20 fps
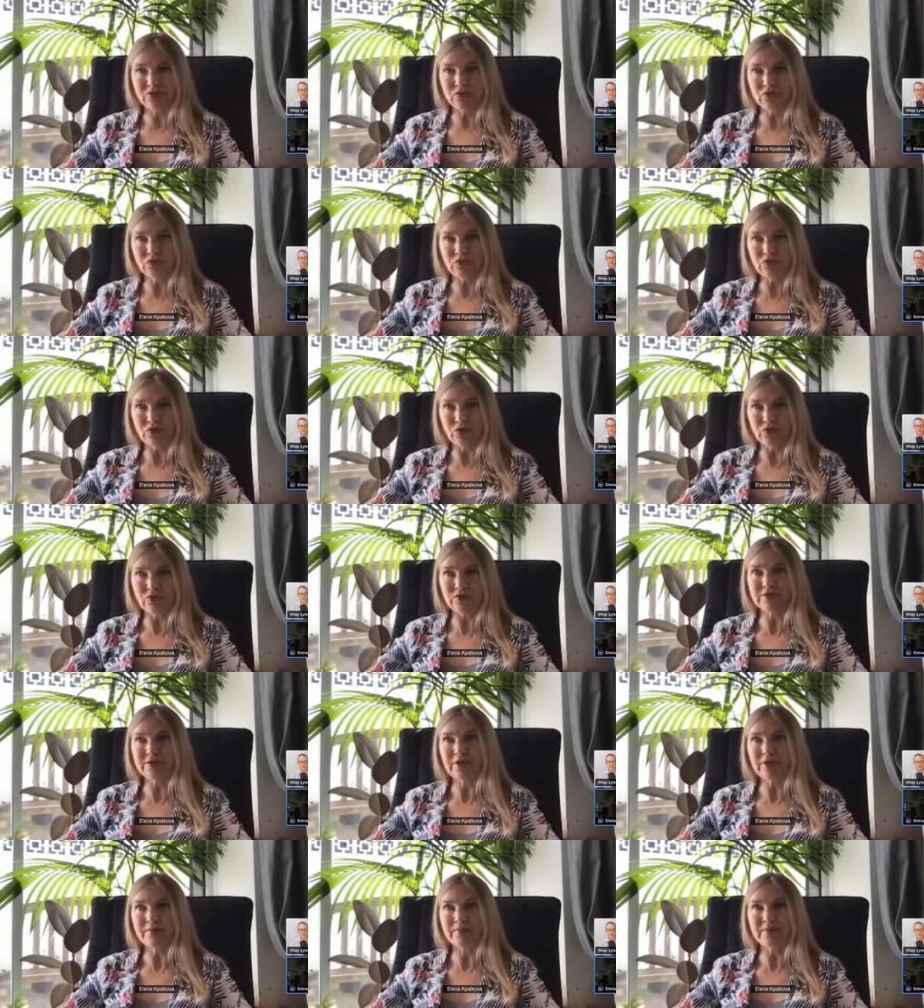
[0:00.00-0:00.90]
to
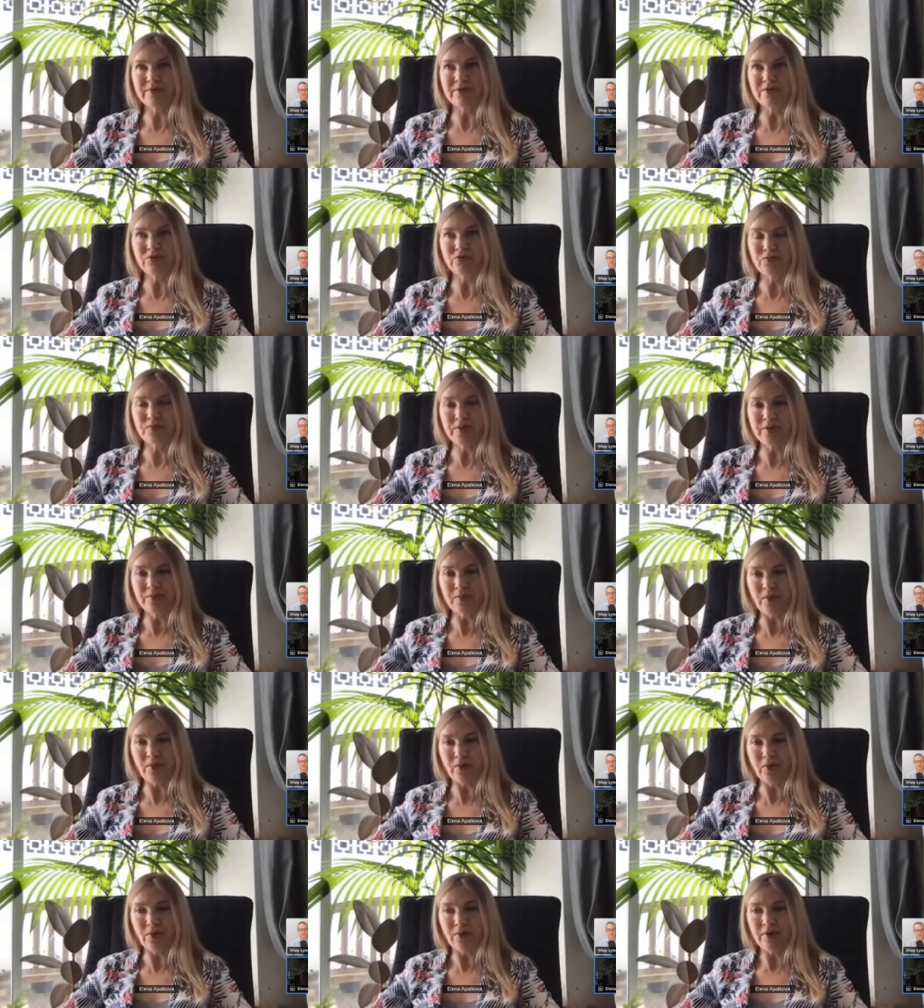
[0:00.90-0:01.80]
learn something, to be
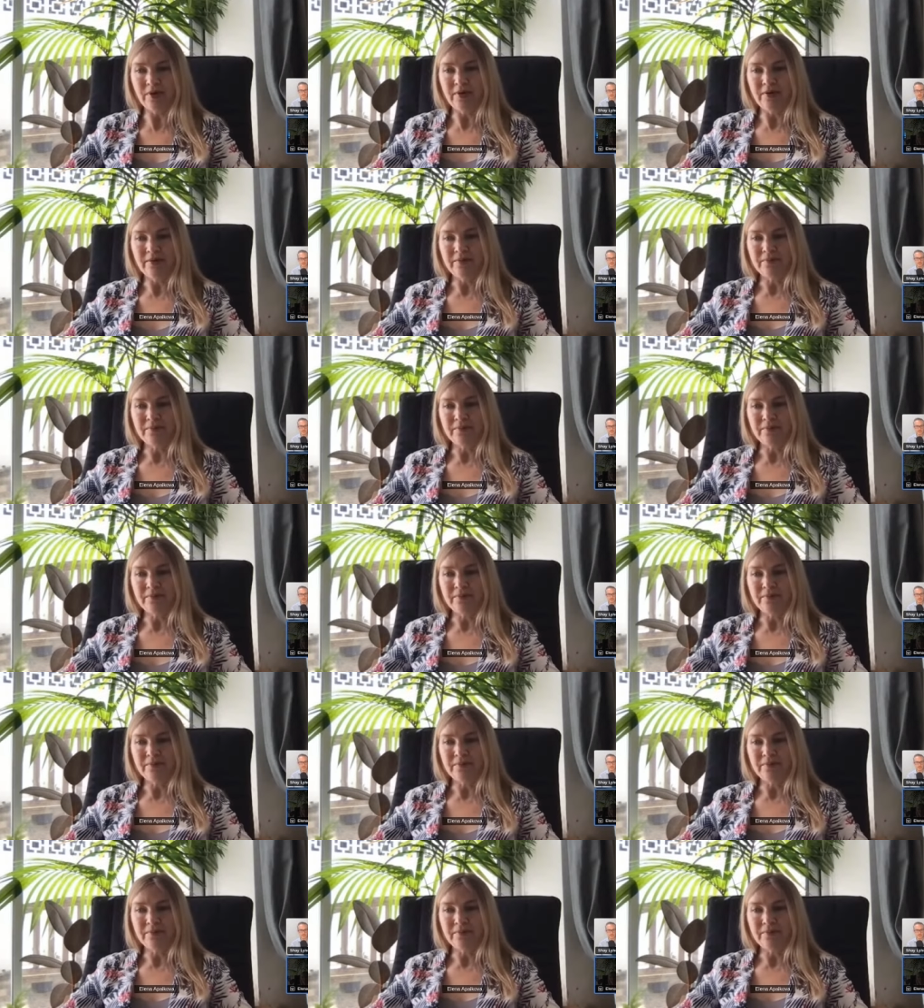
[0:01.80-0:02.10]
more.